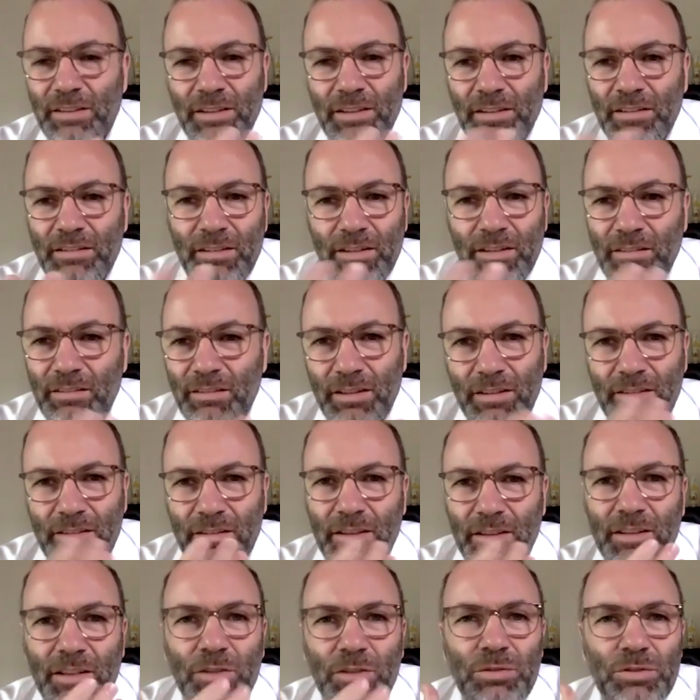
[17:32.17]

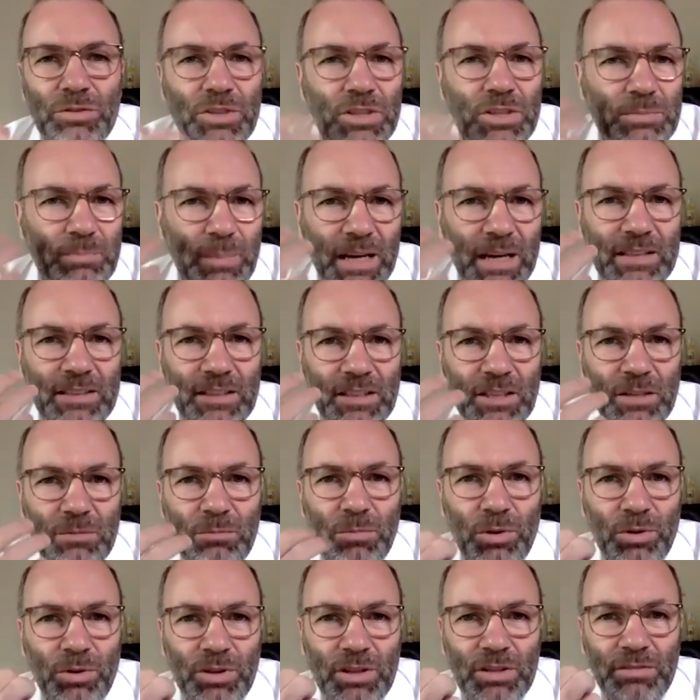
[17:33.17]
They don't respect
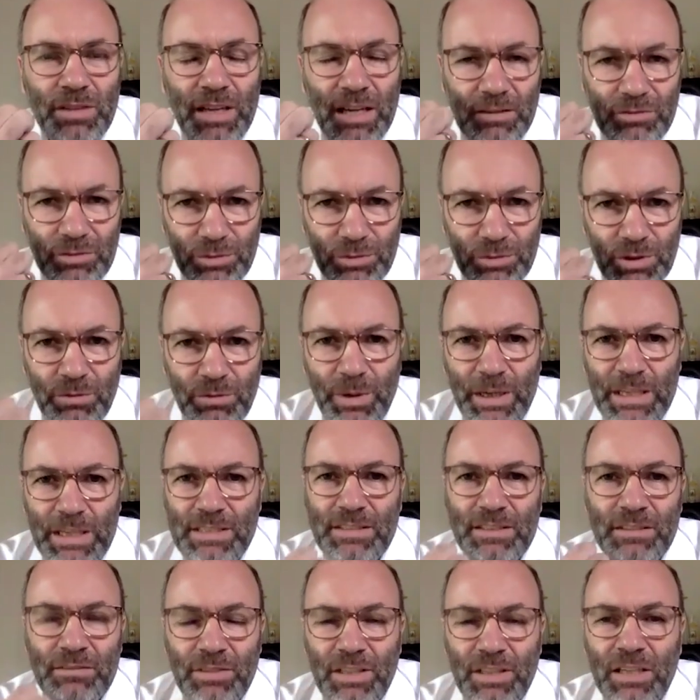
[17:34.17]
anymore that we have to
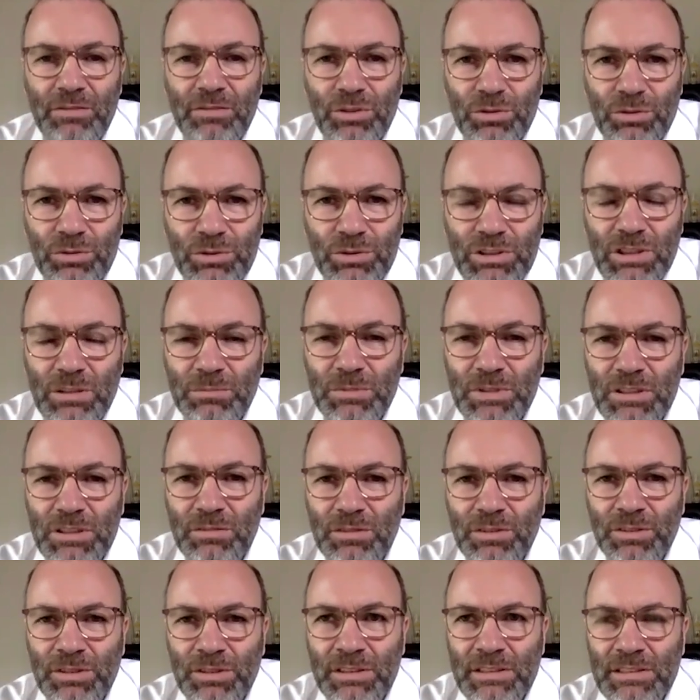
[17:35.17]
invest and we have to do something
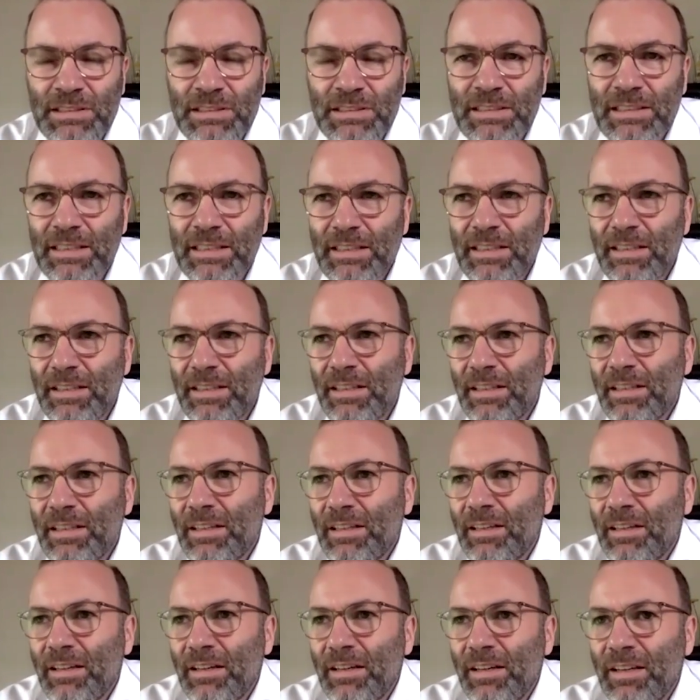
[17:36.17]
for this.
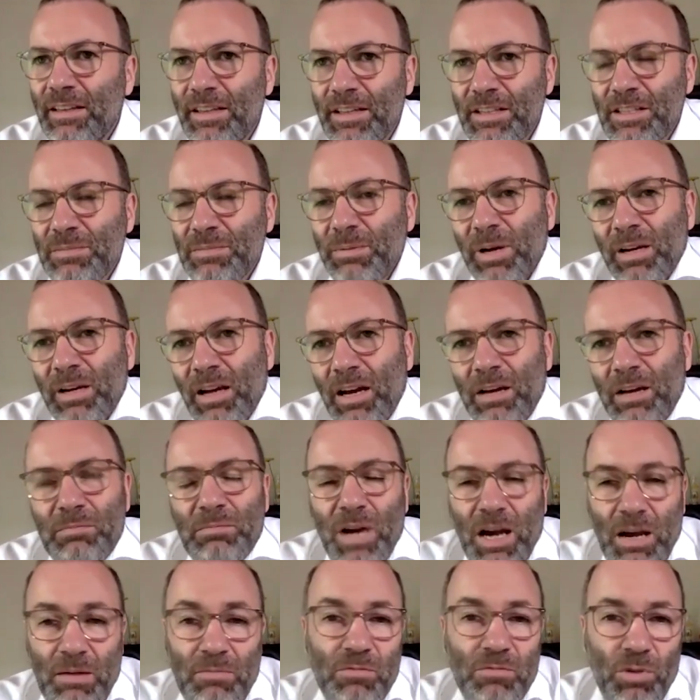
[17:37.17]
And that's why
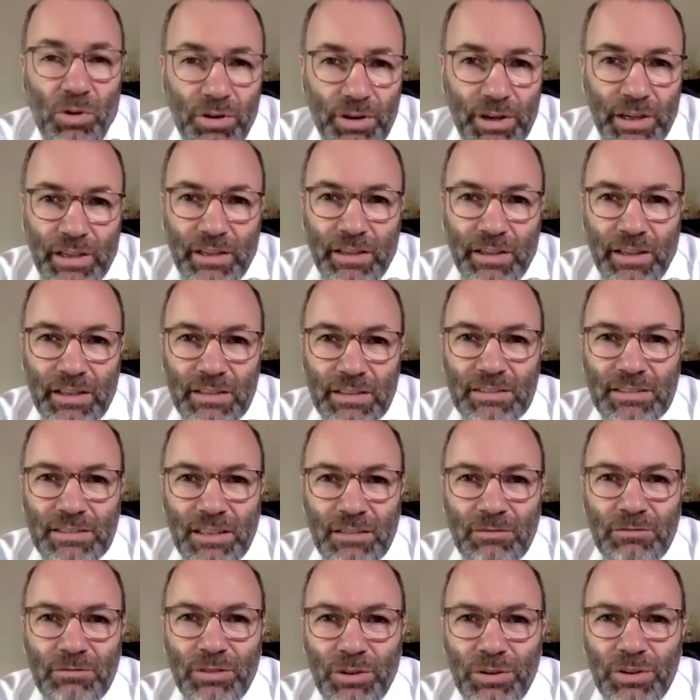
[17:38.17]
I'm worried. Yes,
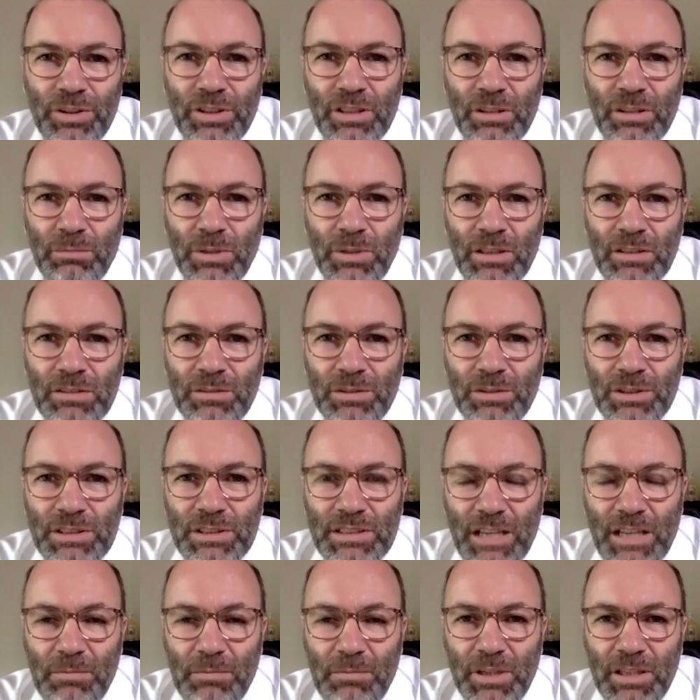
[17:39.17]
I'm worried about what
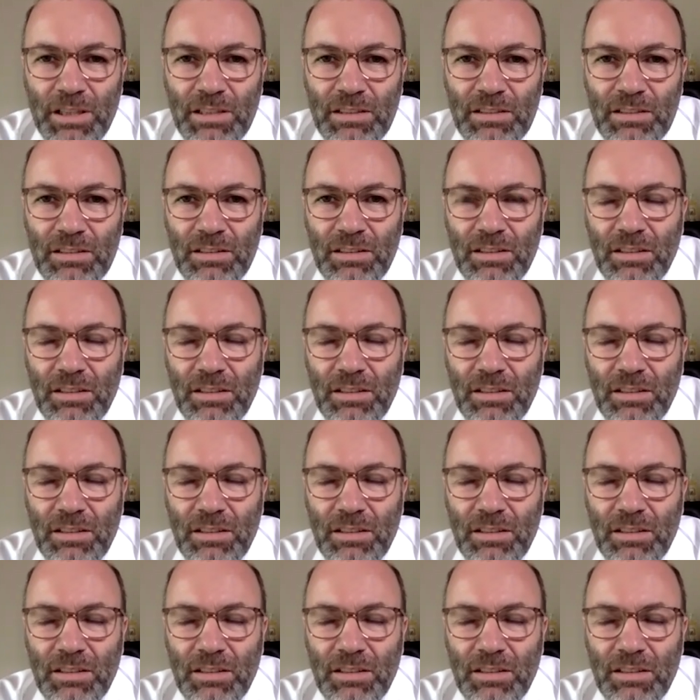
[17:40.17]
is happening.